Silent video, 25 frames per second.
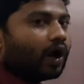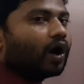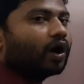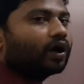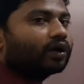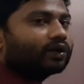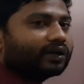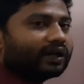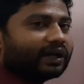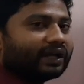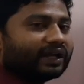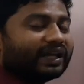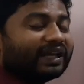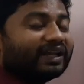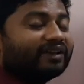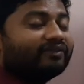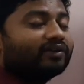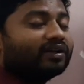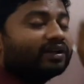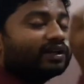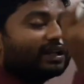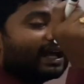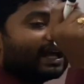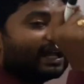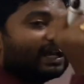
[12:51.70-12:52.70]
or
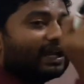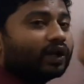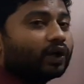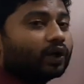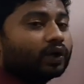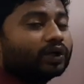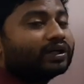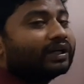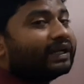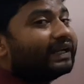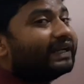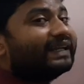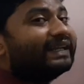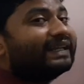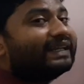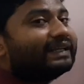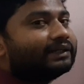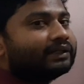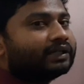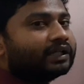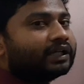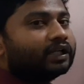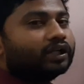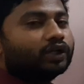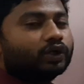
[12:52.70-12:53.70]
even alone
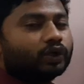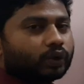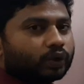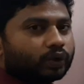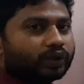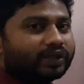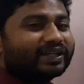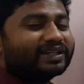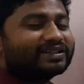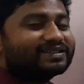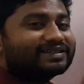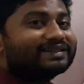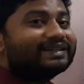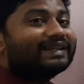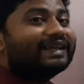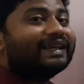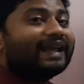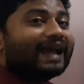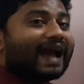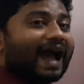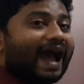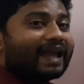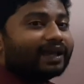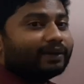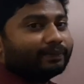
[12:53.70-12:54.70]
dt. No, it is
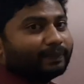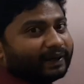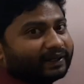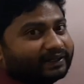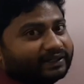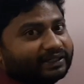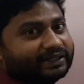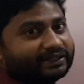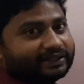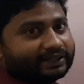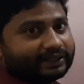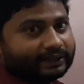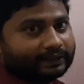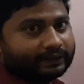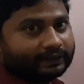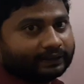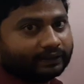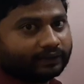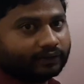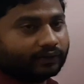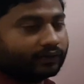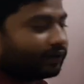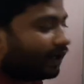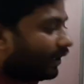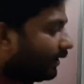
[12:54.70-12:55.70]
di by dt.
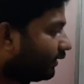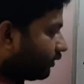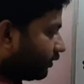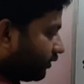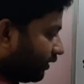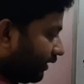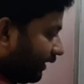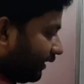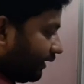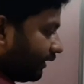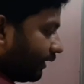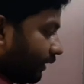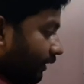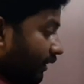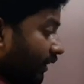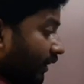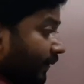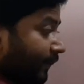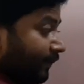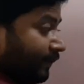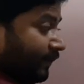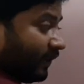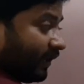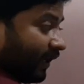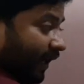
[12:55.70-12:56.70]
Right? See here.
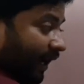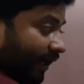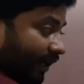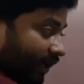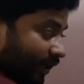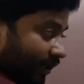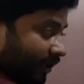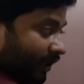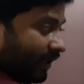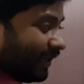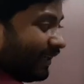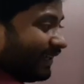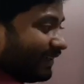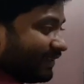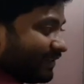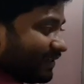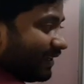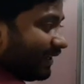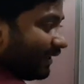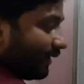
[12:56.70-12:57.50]
Current is